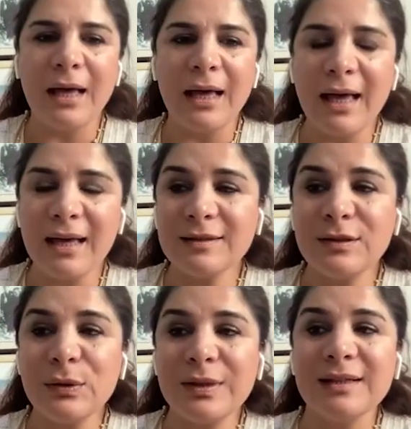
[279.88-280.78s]
As
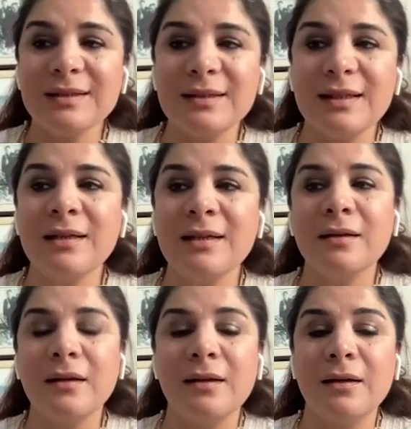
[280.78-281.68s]
you can
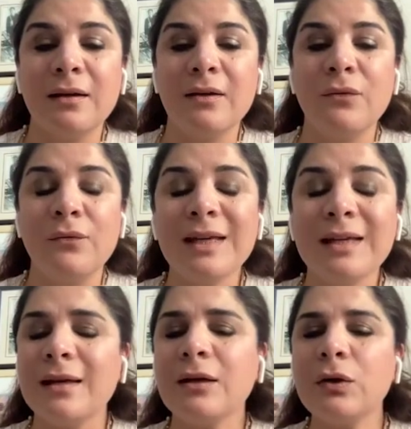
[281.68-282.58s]
see,
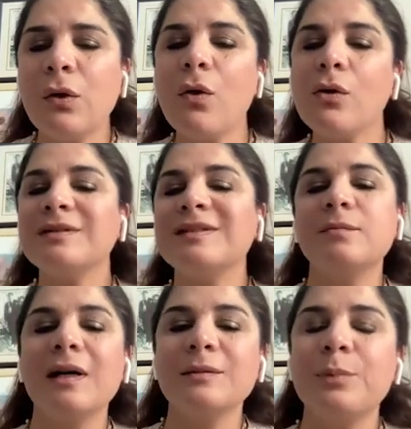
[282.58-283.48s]
we can call
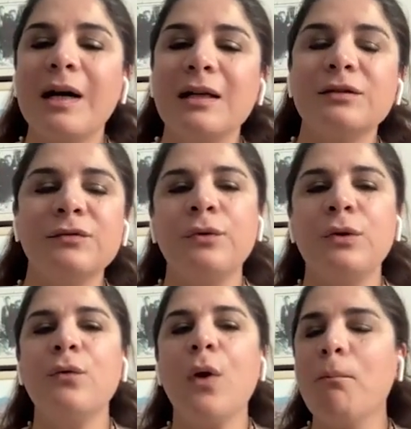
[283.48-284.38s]

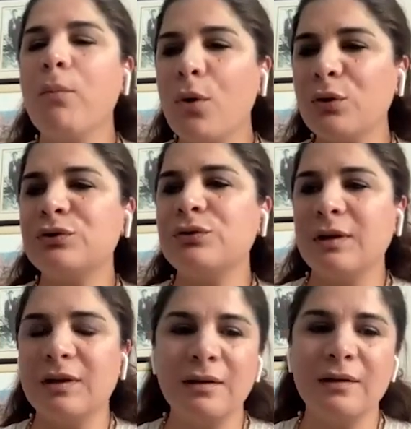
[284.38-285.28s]
SmartPilotView both
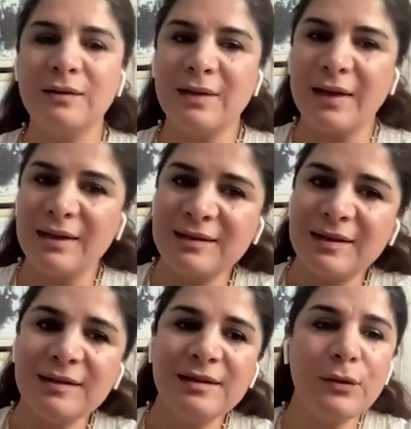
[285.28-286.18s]

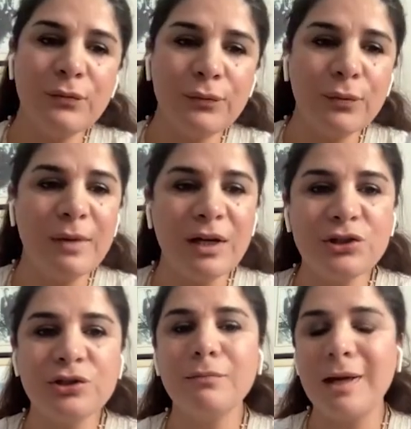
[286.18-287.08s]
anesthesia
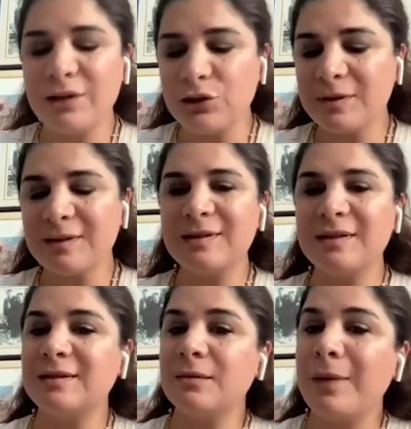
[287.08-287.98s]
information management
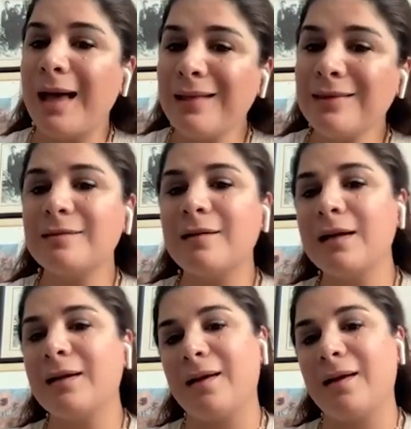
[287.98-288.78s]
system and right